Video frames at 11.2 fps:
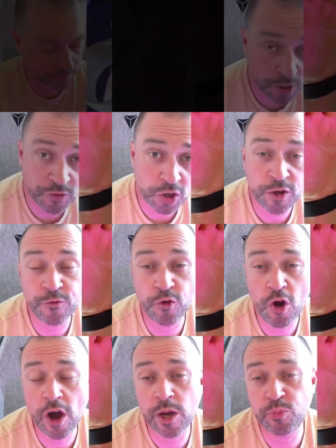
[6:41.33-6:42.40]
So if you're looking for
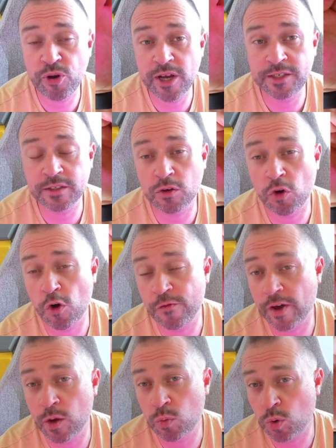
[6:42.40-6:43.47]
a hybrid of
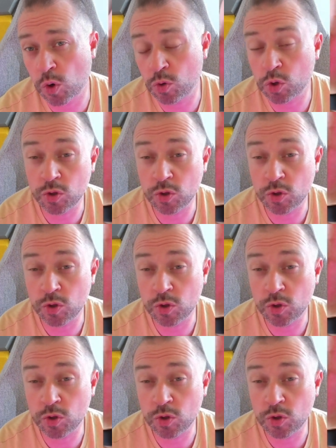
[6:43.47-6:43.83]
a wall